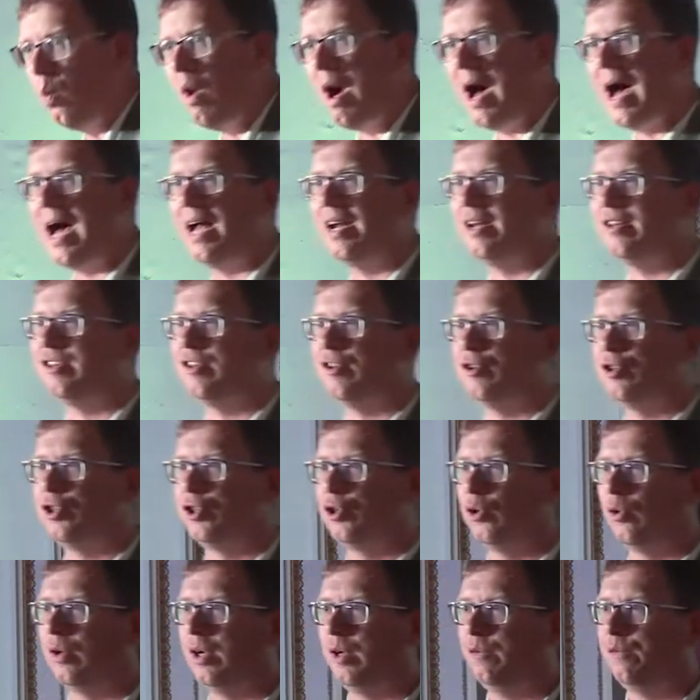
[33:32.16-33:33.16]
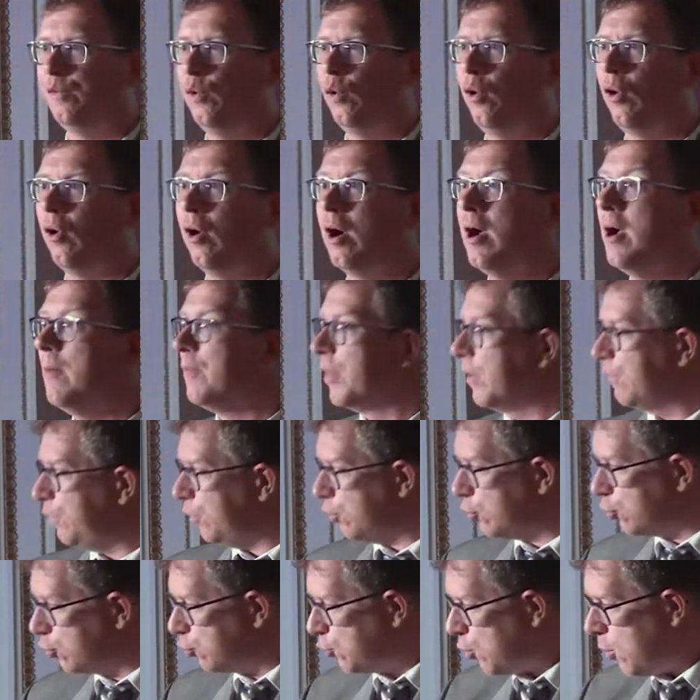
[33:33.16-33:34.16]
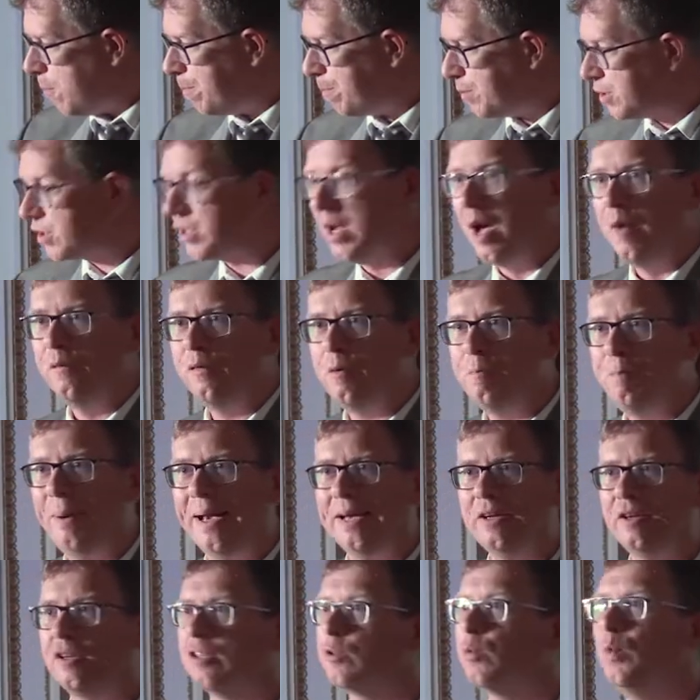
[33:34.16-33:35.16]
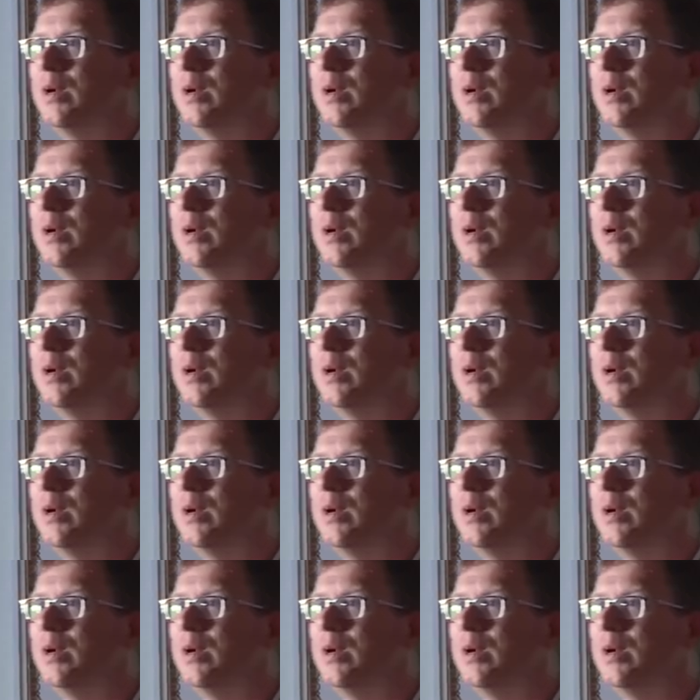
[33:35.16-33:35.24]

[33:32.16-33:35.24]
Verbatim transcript: wireless is surely for. For troops, for battles.